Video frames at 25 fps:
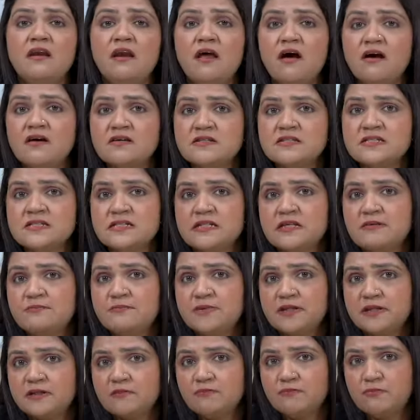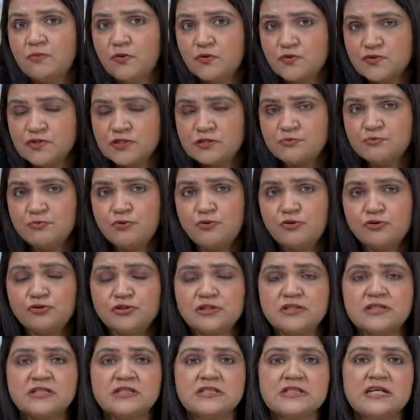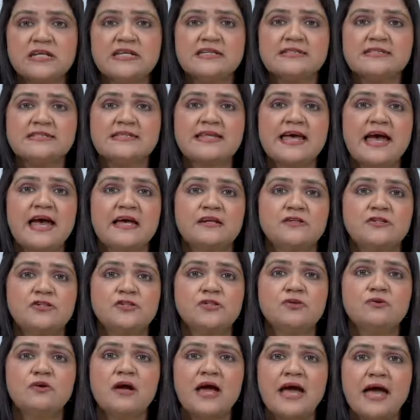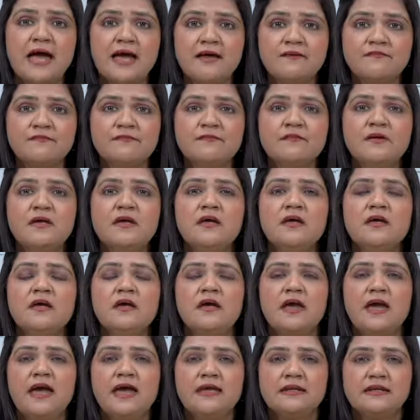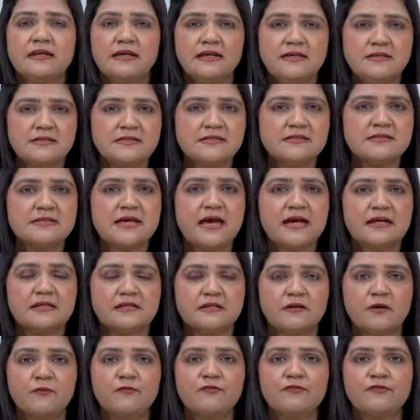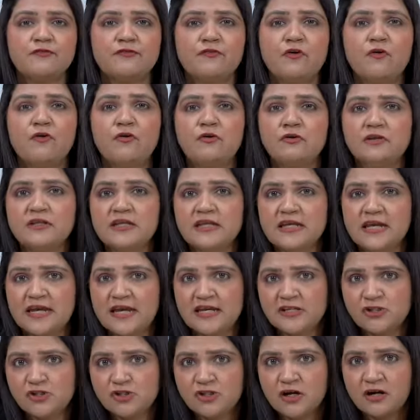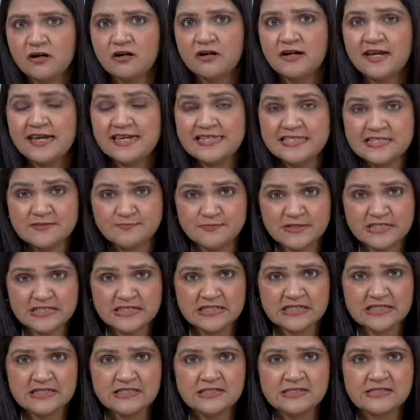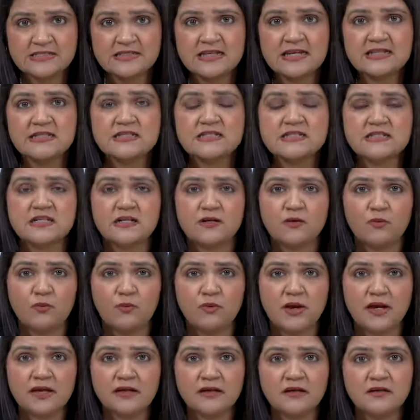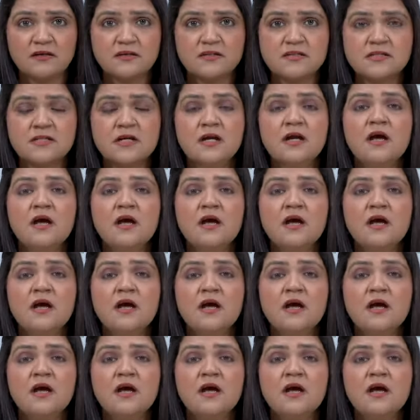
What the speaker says: lastly, but most important, is that you have an insight of all the HR expertise that is required,